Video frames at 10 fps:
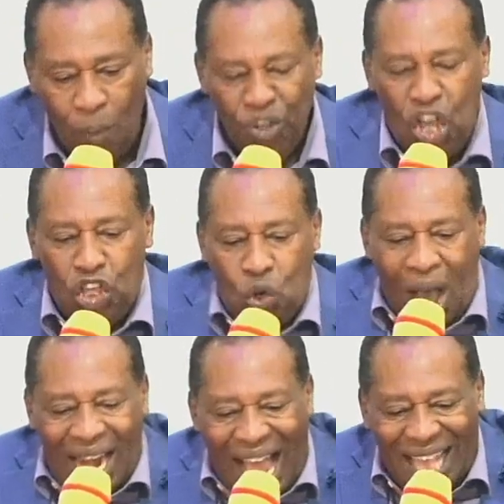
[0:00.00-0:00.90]
You are
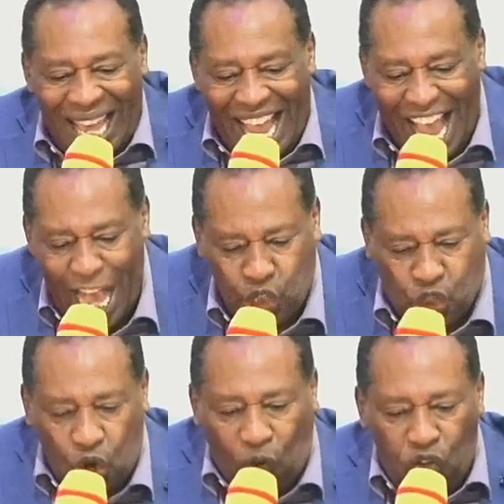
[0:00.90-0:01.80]
at the edge
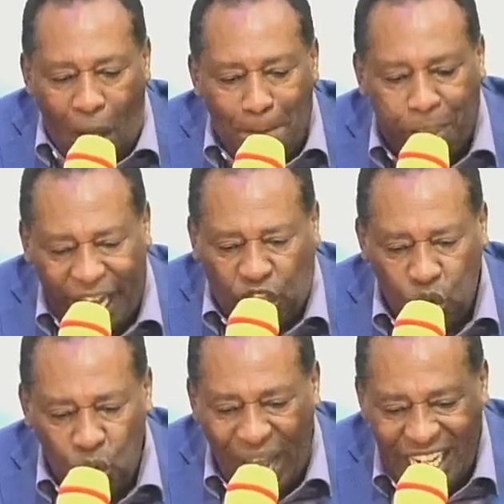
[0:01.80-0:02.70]
of your breakthrough
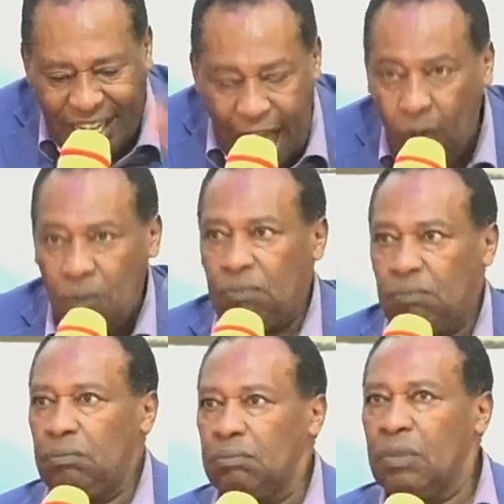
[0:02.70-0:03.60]
right now.
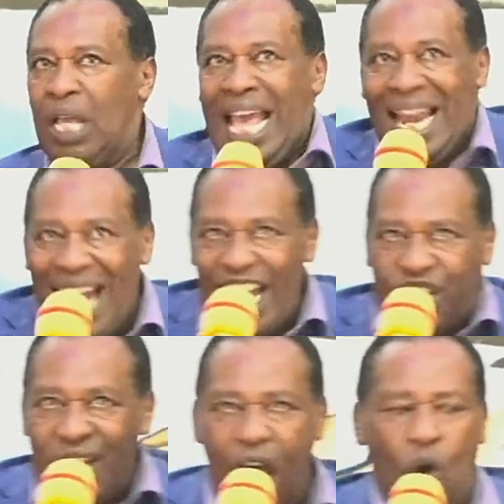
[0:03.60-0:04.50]
Right now.